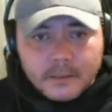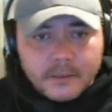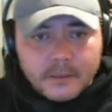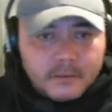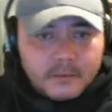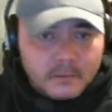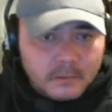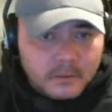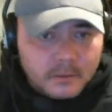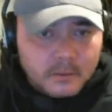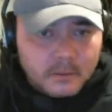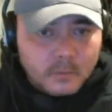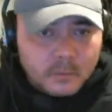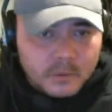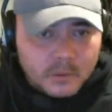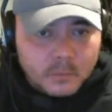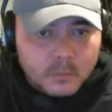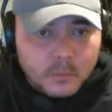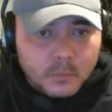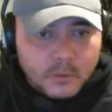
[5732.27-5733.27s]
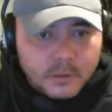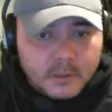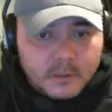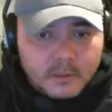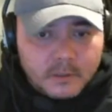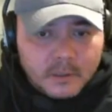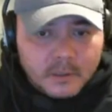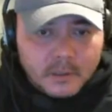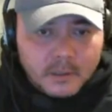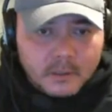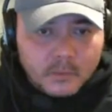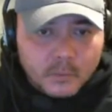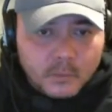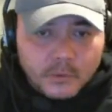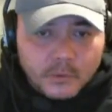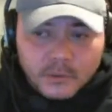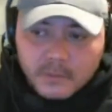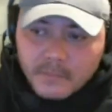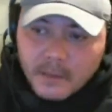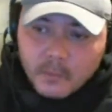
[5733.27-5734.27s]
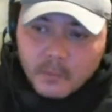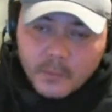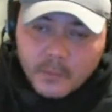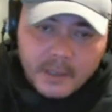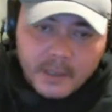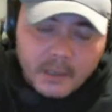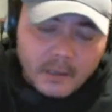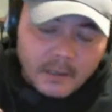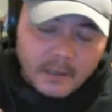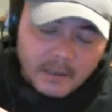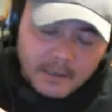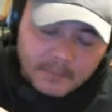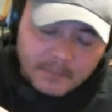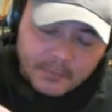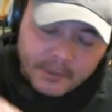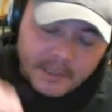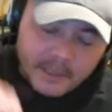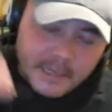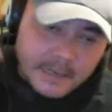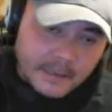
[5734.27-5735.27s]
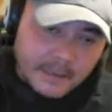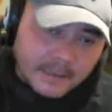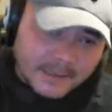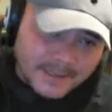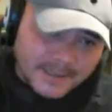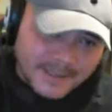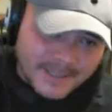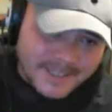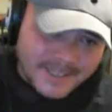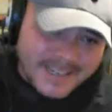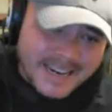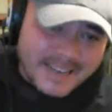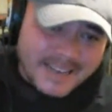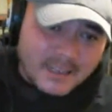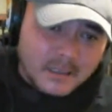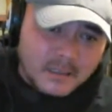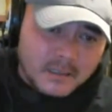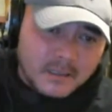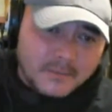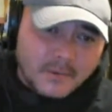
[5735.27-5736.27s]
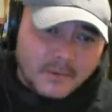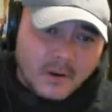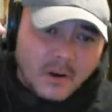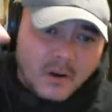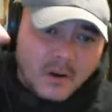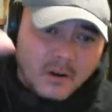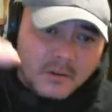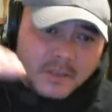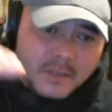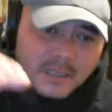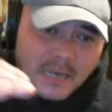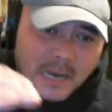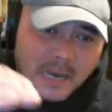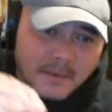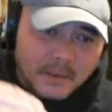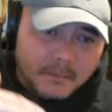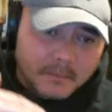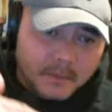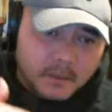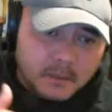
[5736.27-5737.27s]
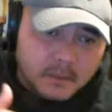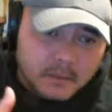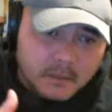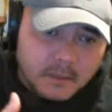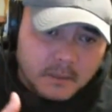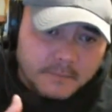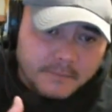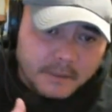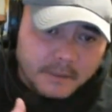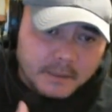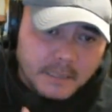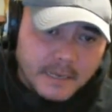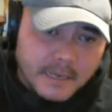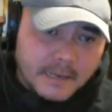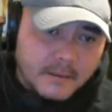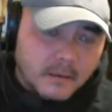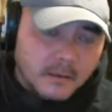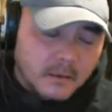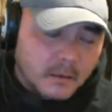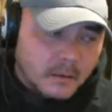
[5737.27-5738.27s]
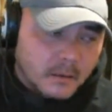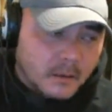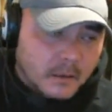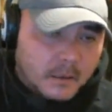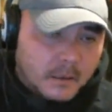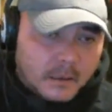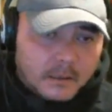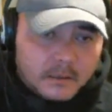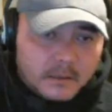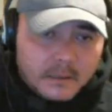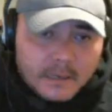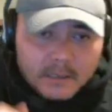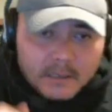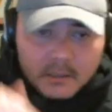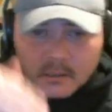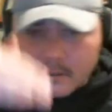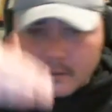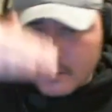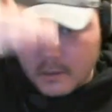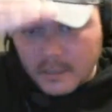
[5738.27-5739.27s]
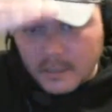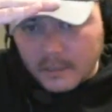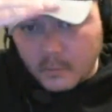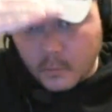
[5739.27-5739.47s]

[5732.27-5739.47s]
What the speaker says: started, just working my way. I printed out like this checklist of all the comic books and stuff like that, and then I just started like